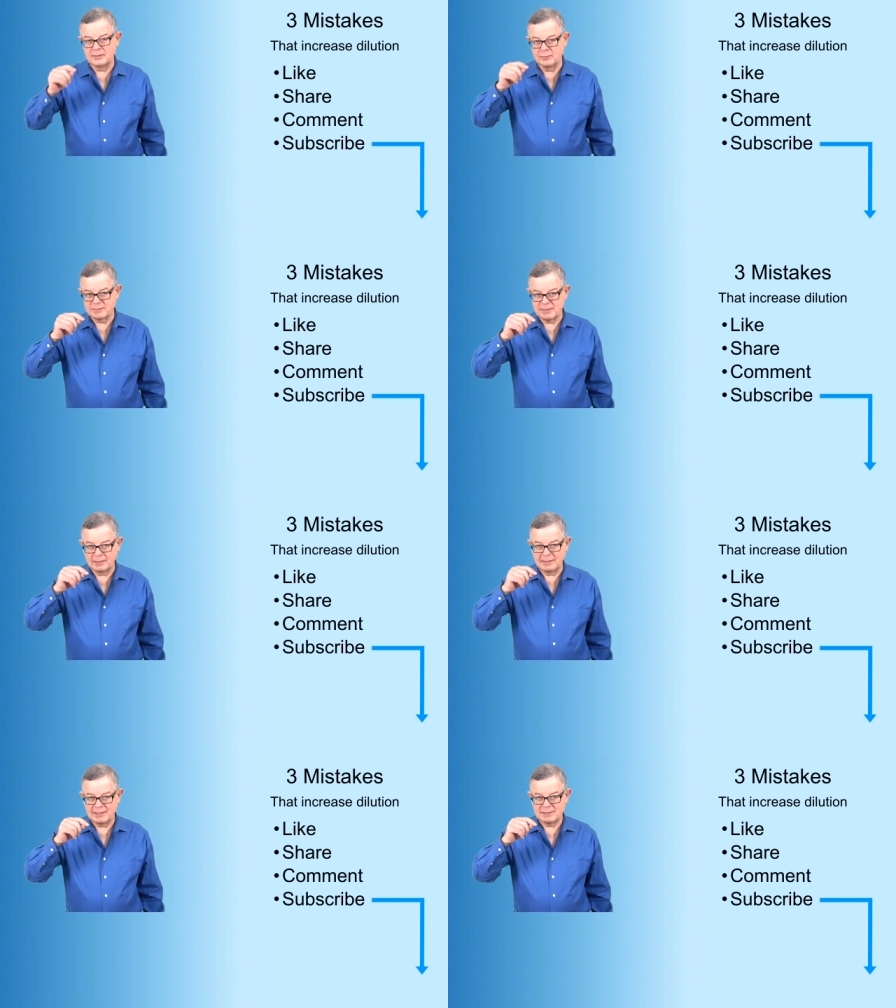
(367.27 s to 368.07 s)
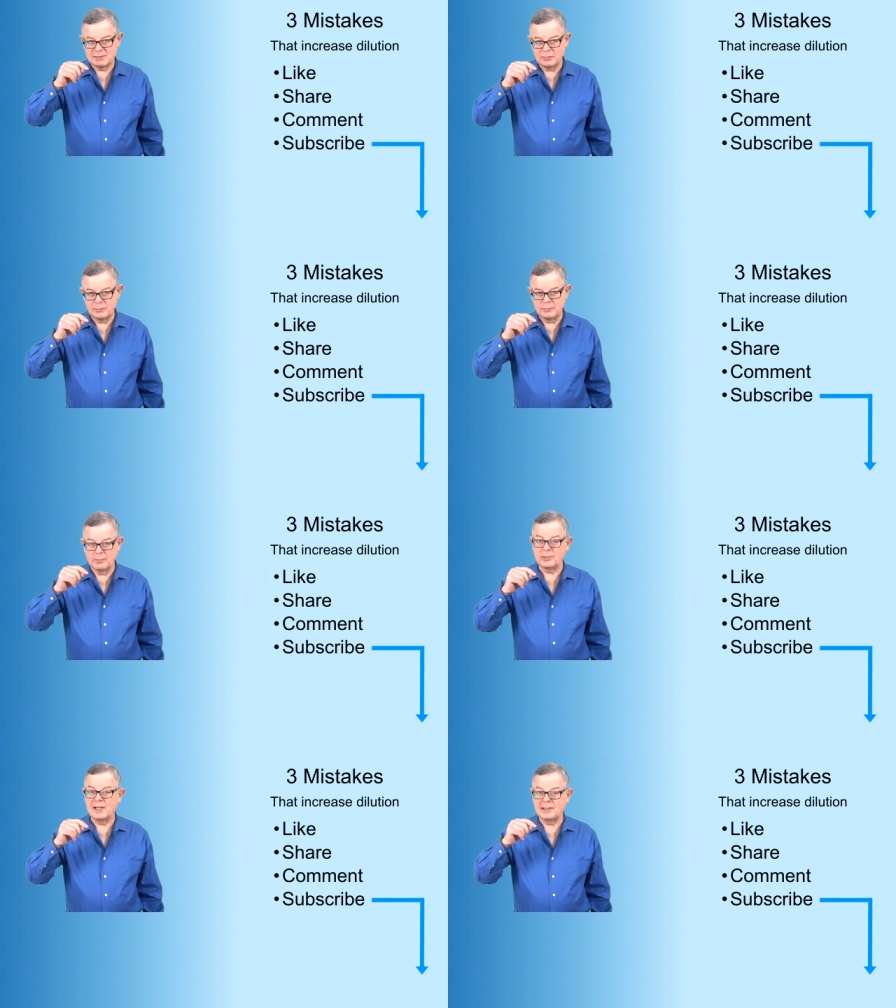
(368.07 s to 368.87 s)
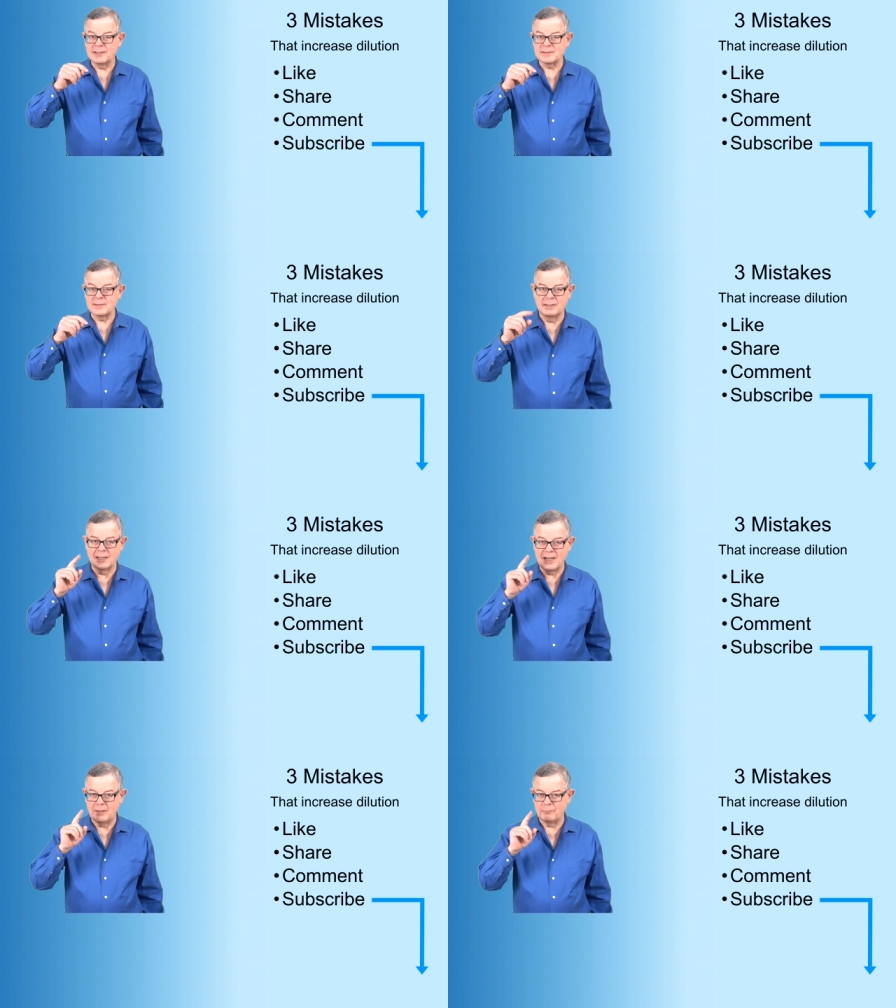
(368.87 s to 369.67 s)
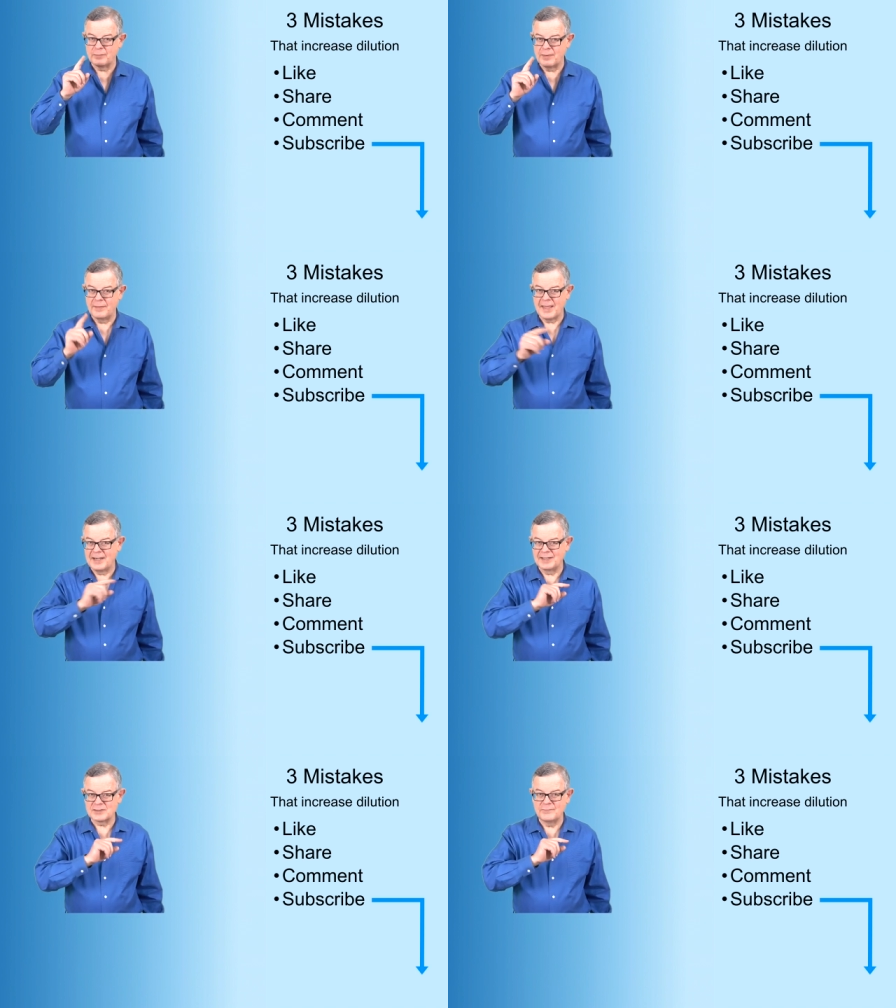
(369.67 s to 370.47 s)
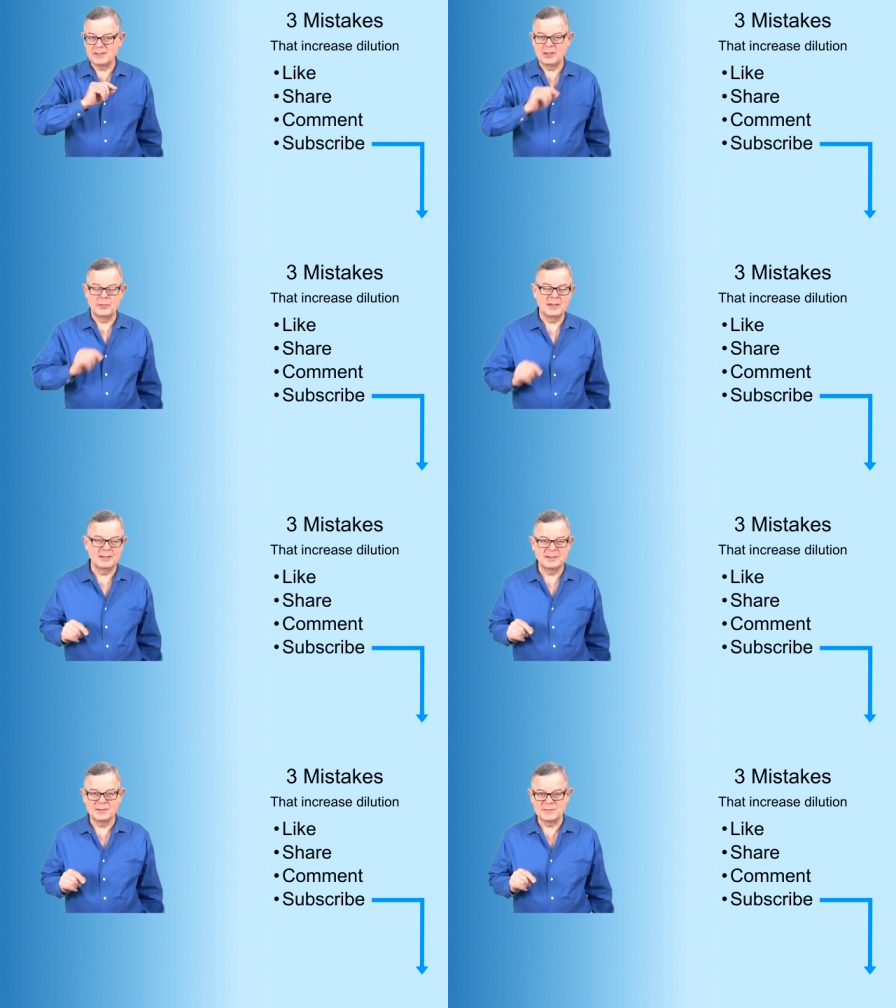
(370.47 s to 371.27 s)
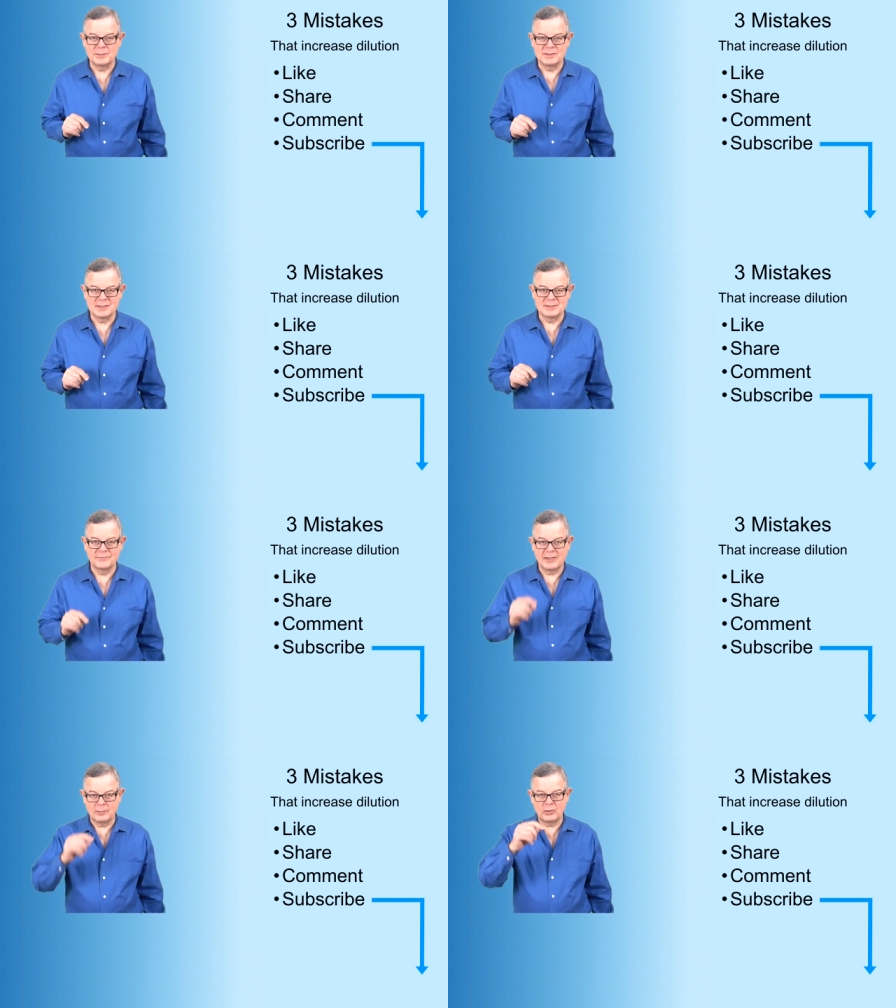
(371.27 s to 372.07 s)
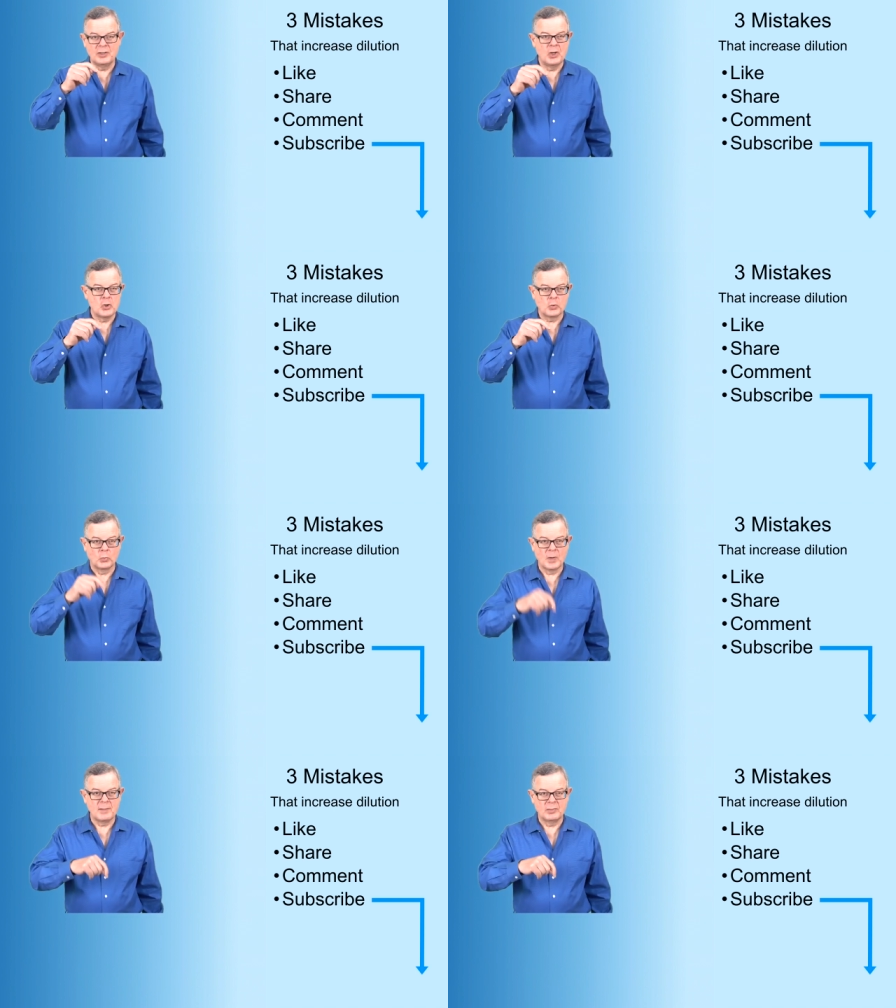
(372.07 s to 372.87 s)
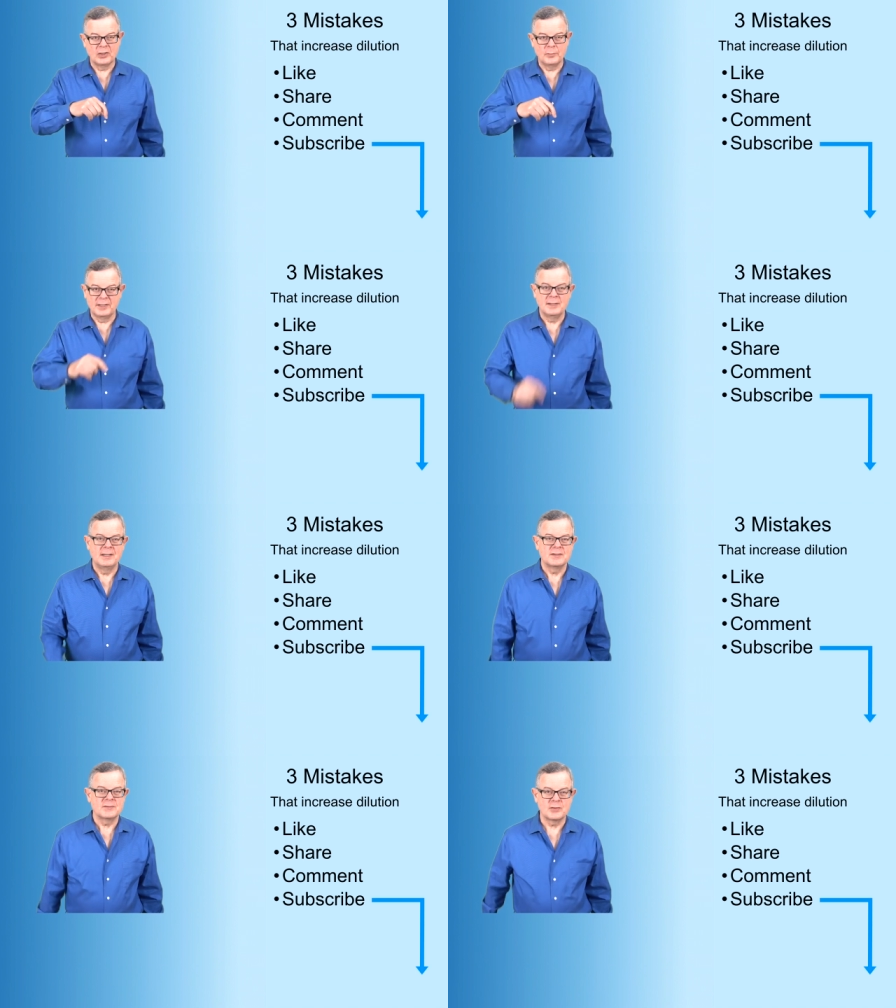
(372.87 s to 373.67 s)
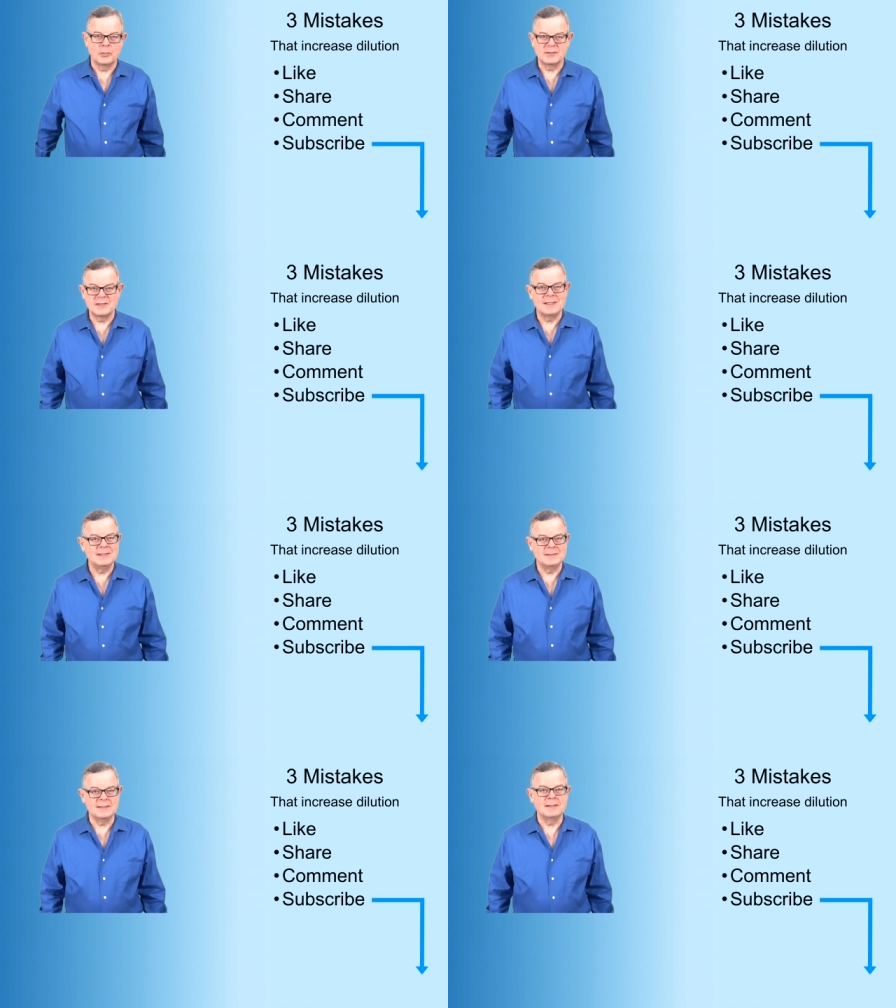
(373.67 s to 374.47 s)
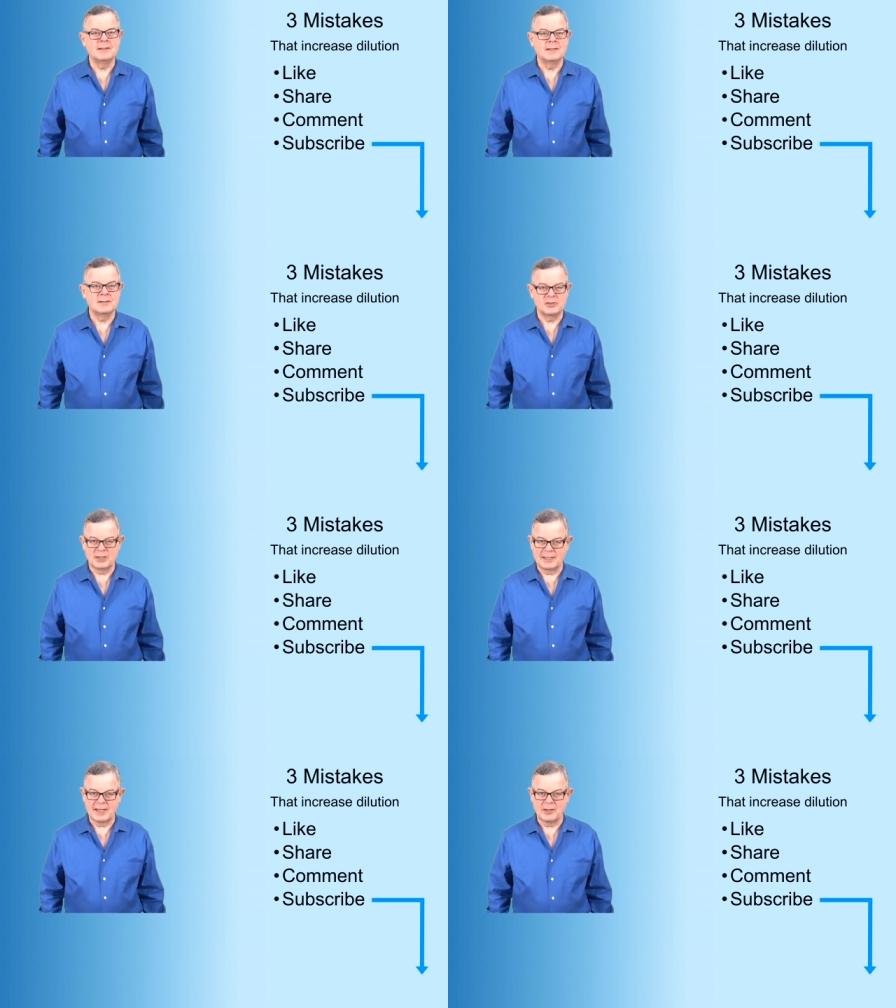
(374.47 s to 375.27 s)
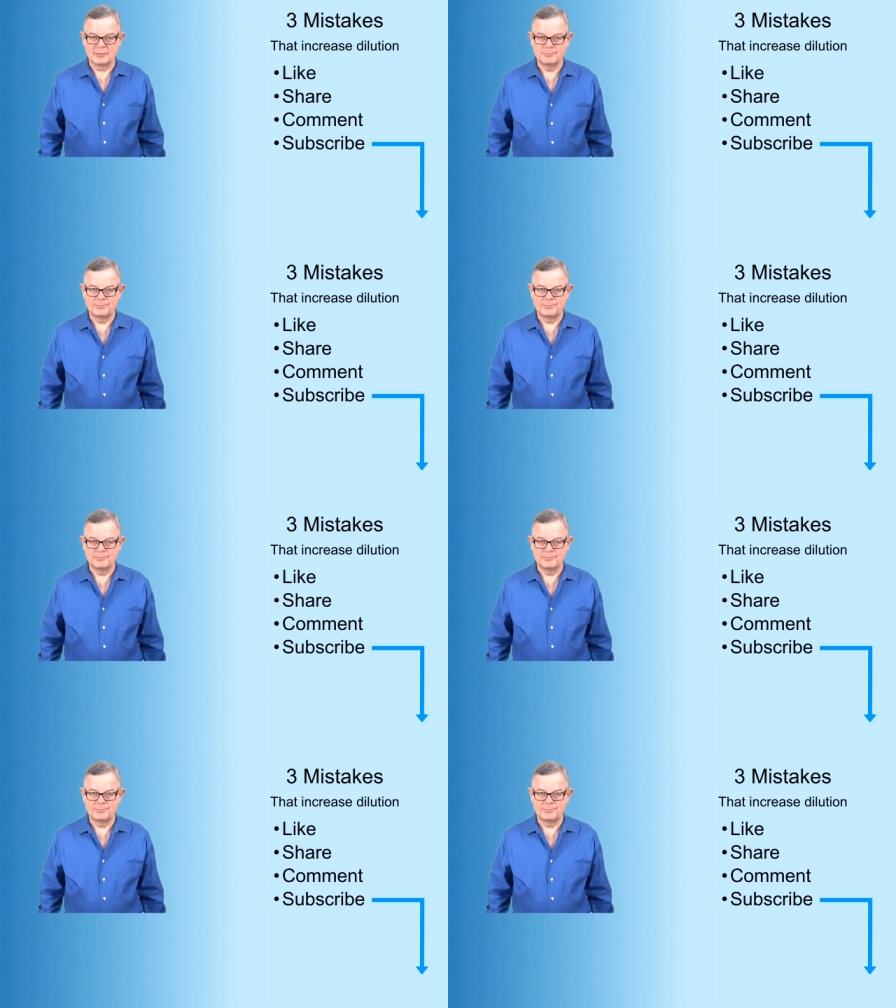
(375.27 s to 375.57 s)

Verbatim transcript: You'll see a link to the playlist that'll have that next video in it as soon as it's available right below me, so it's easy to check it out.